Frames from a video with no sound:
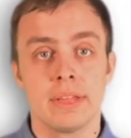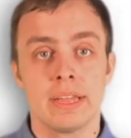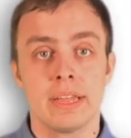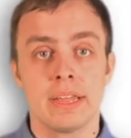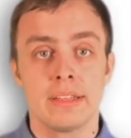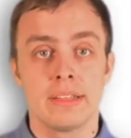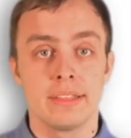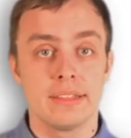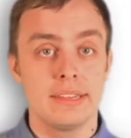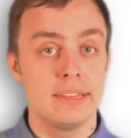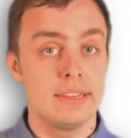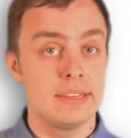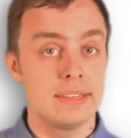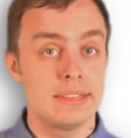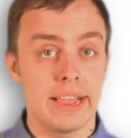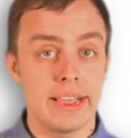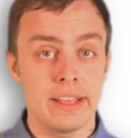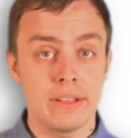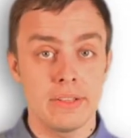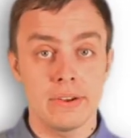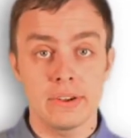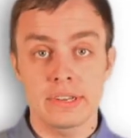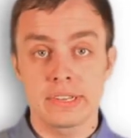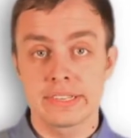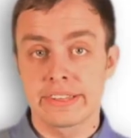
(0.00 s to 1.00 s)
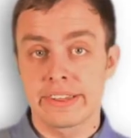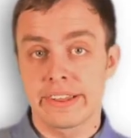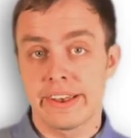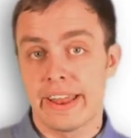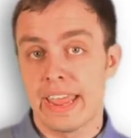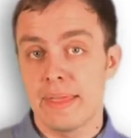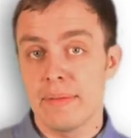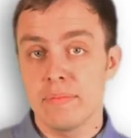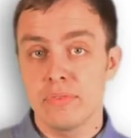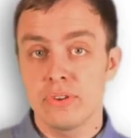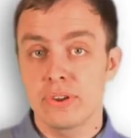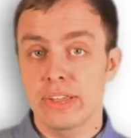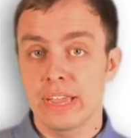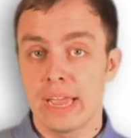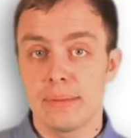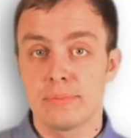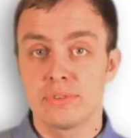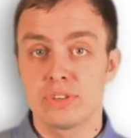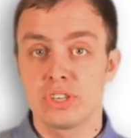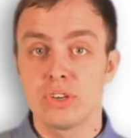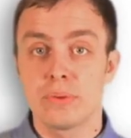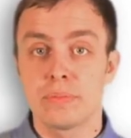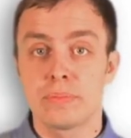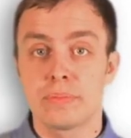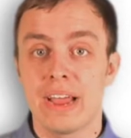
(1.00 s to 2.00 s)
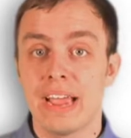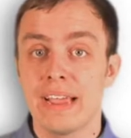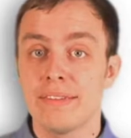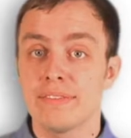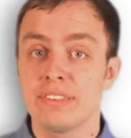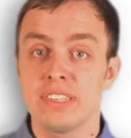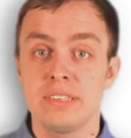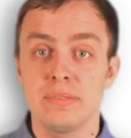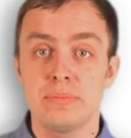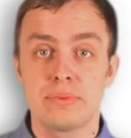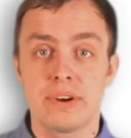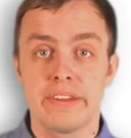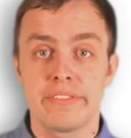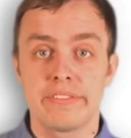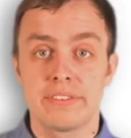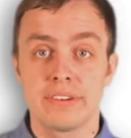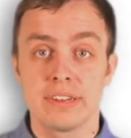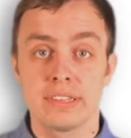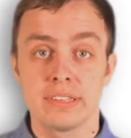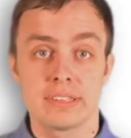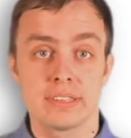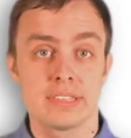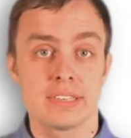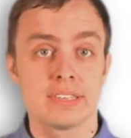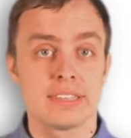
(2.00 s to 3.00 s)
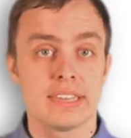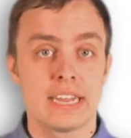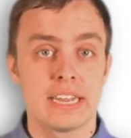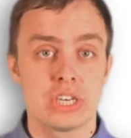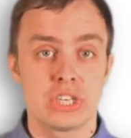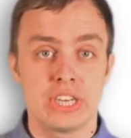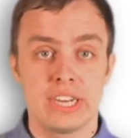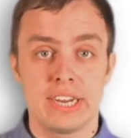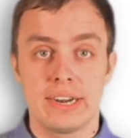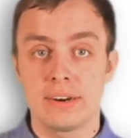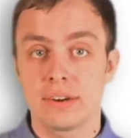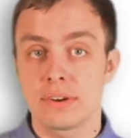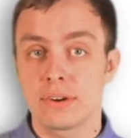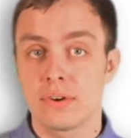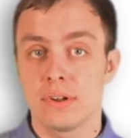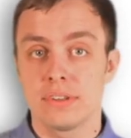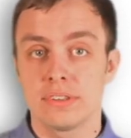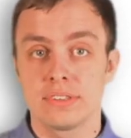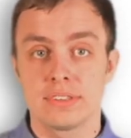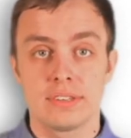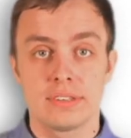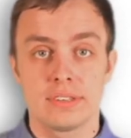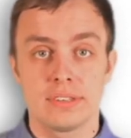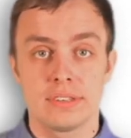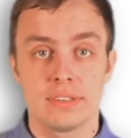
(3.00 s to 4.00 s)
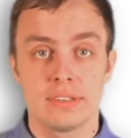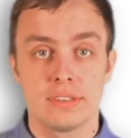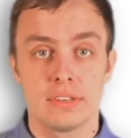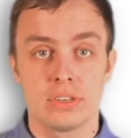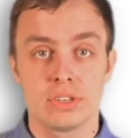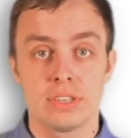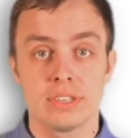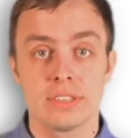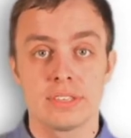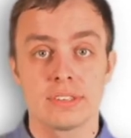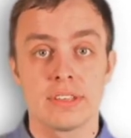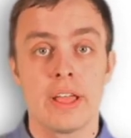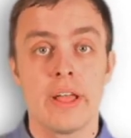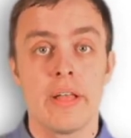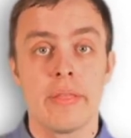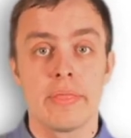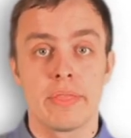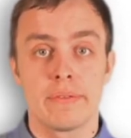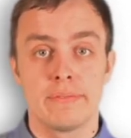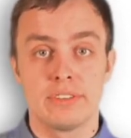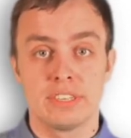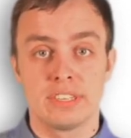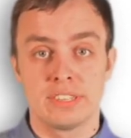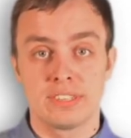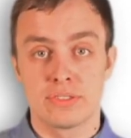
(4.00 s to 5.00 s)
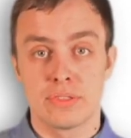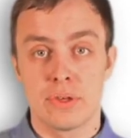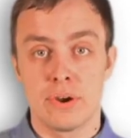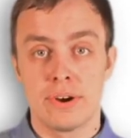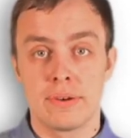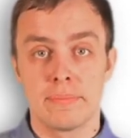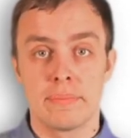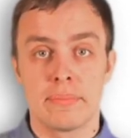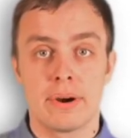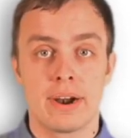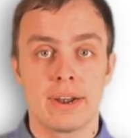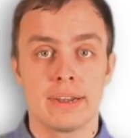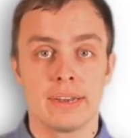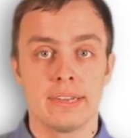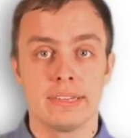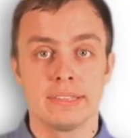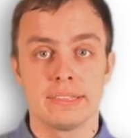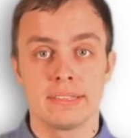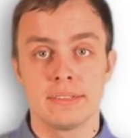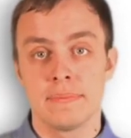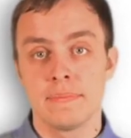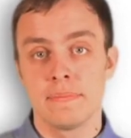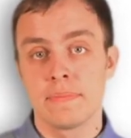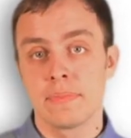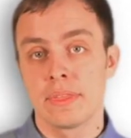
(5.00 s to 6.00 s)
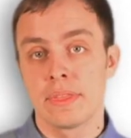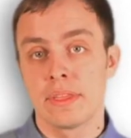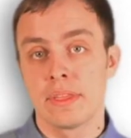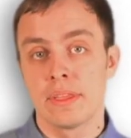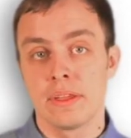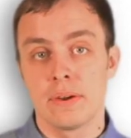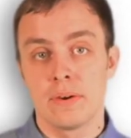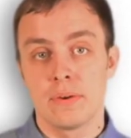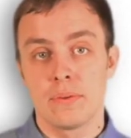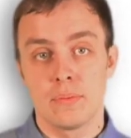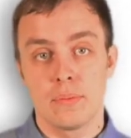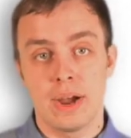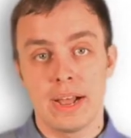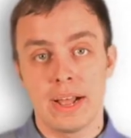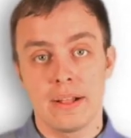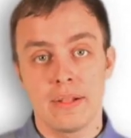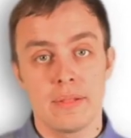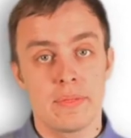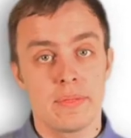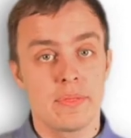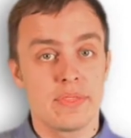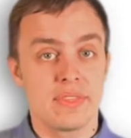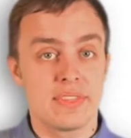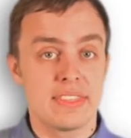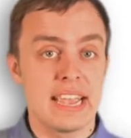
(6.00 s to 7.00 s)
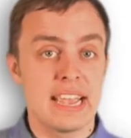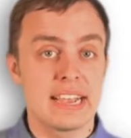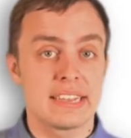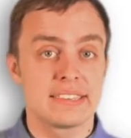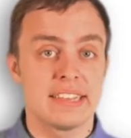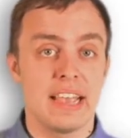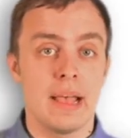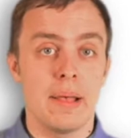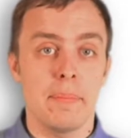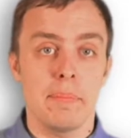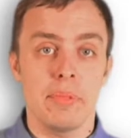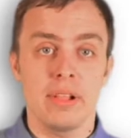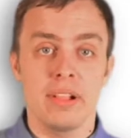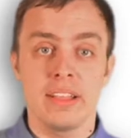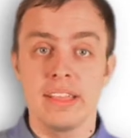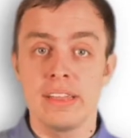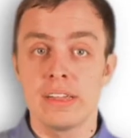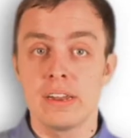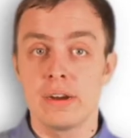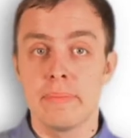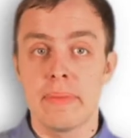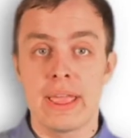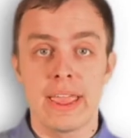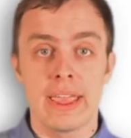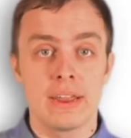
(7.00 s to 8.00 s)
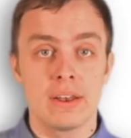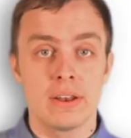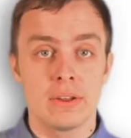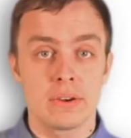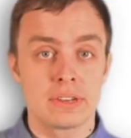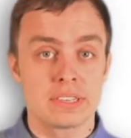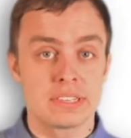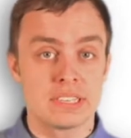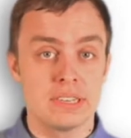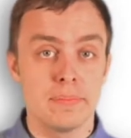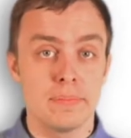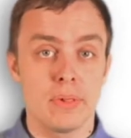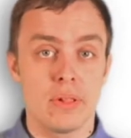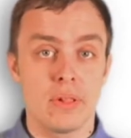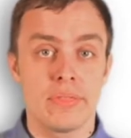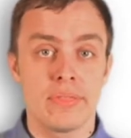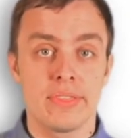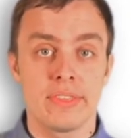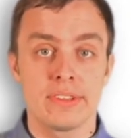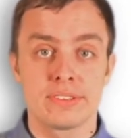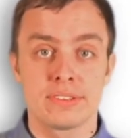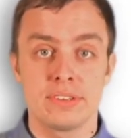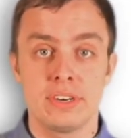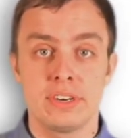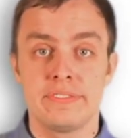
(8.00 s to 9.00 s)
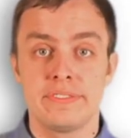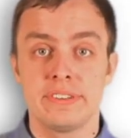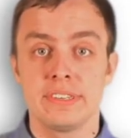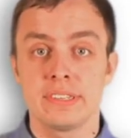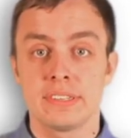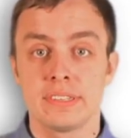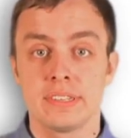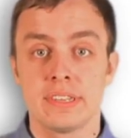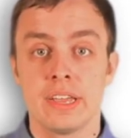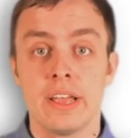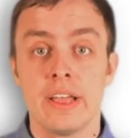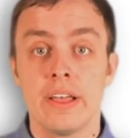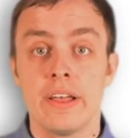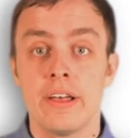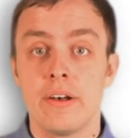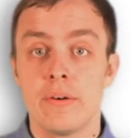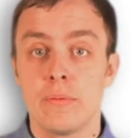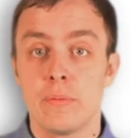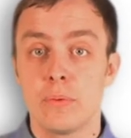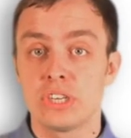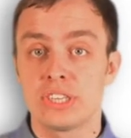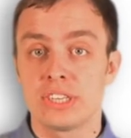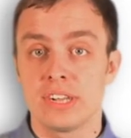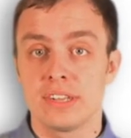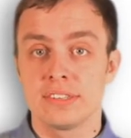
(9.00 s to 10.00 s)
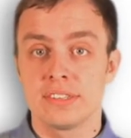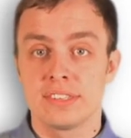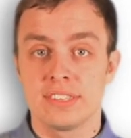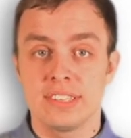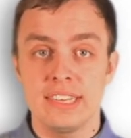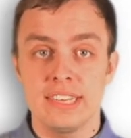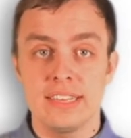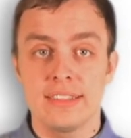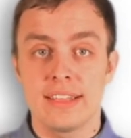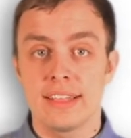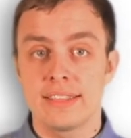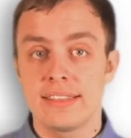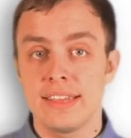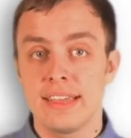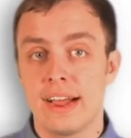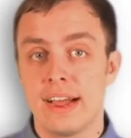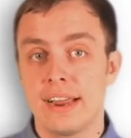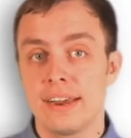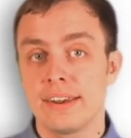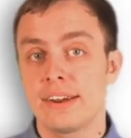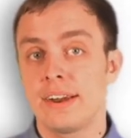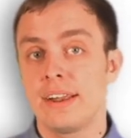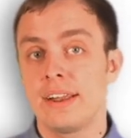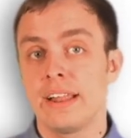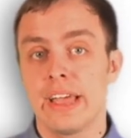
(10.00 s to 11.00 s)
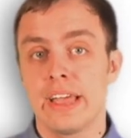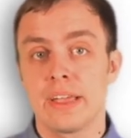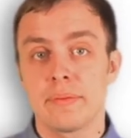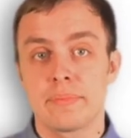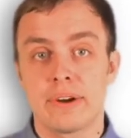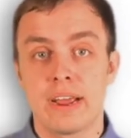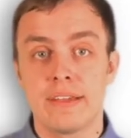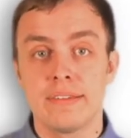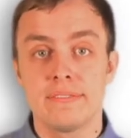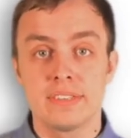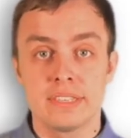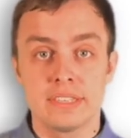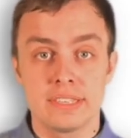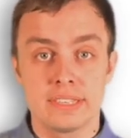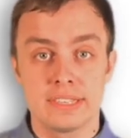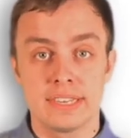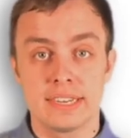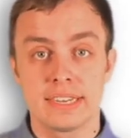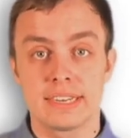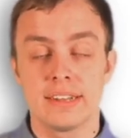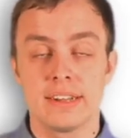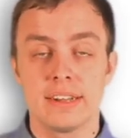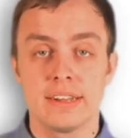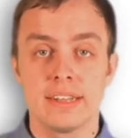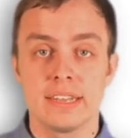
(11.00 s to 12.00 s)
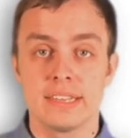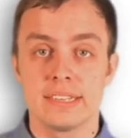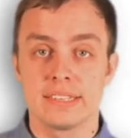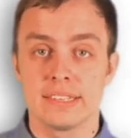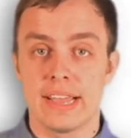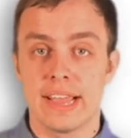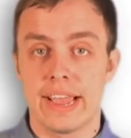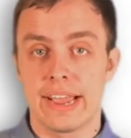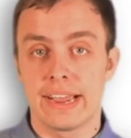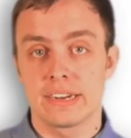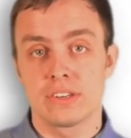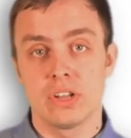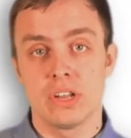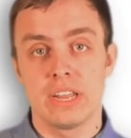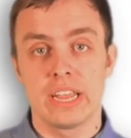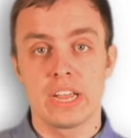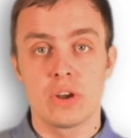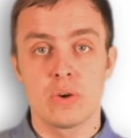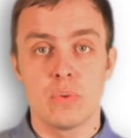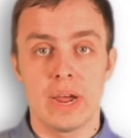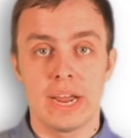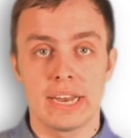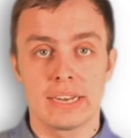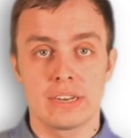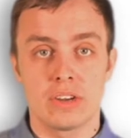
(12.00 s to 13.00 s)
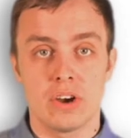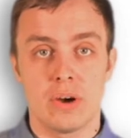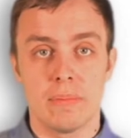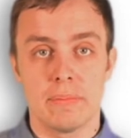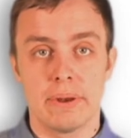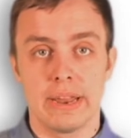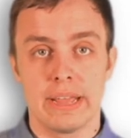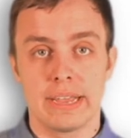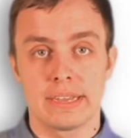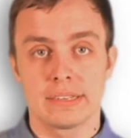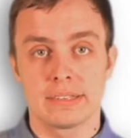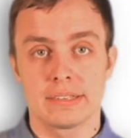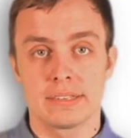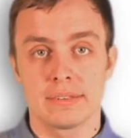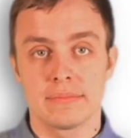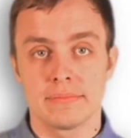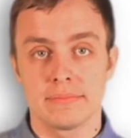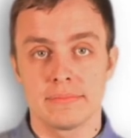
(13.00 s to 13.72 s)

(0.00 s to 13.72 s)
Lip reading: The dialogues claim to capture your privacy preferences and share consent decisions with third parties. While the example here may look simple on the surface, we shall see that the underlying privacy signal is actually quite complex.